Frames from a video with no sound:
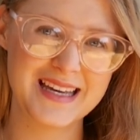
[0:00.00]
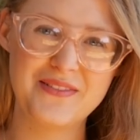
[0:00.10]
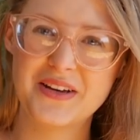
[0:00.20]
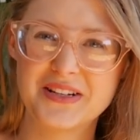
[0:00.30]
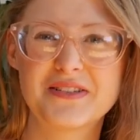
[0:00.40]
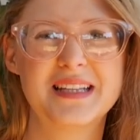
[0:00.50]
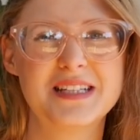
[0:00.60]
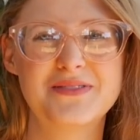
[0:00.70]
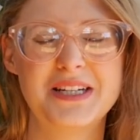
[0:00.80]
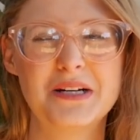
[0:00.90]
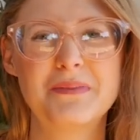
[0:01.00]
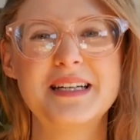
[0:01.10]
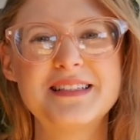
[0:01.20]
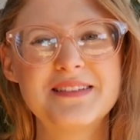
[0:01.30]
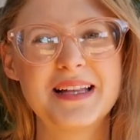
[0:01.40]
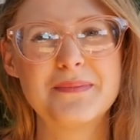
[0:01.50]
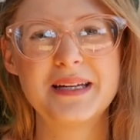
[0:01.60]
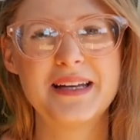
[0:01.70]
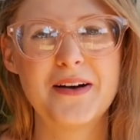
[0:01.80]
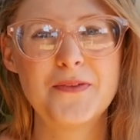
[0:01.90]
If you enjoyed this video, please do let
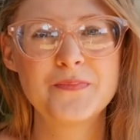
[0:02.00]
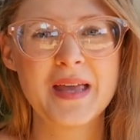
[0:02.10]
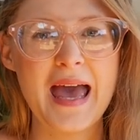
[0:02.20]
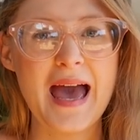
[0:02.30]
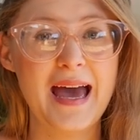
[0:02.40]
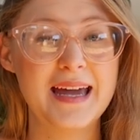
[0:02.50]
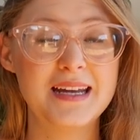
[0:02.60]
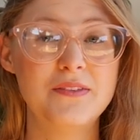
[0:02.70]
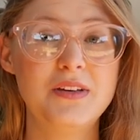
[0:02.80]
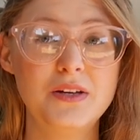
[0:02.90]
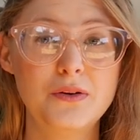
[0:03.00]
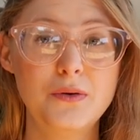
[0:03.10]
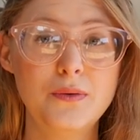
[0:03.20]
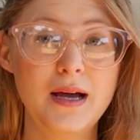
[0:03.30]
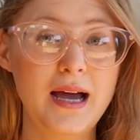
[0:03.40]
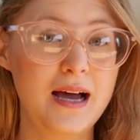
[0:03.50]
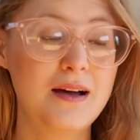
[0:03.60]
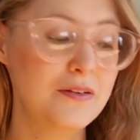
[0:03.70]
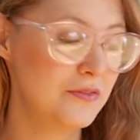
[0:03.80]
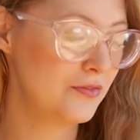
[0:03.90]
me know, and if you
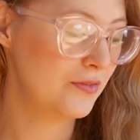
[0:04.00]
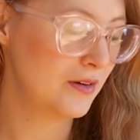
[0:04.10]
have